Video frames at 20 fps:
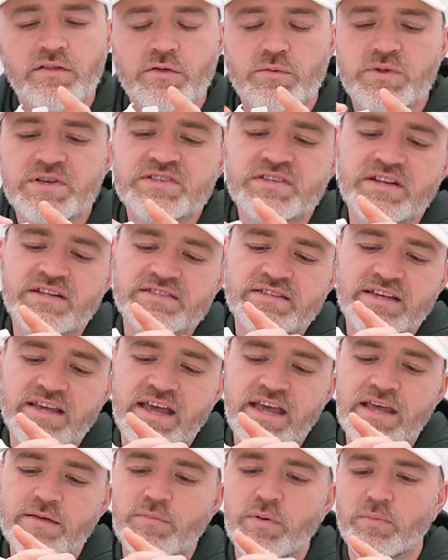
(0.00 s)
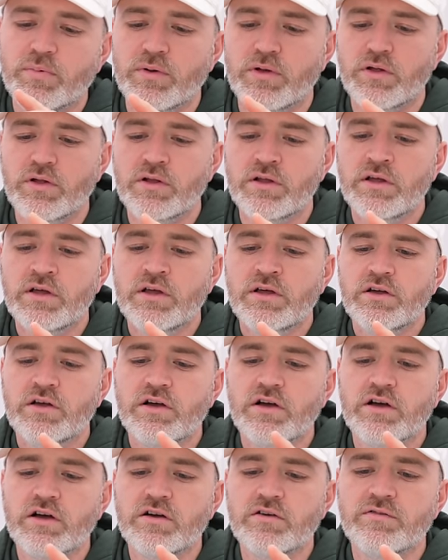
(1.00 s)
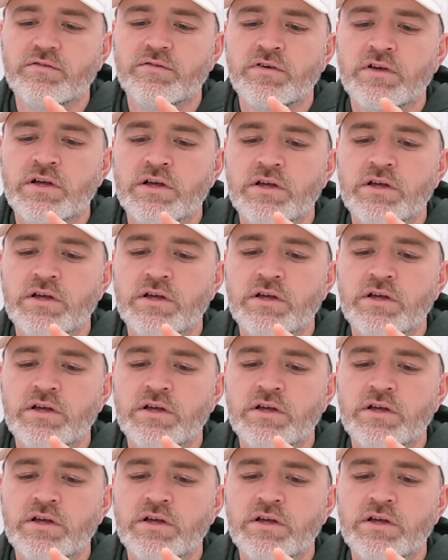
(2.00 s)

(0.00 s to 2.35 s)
Now, the reason it's capable of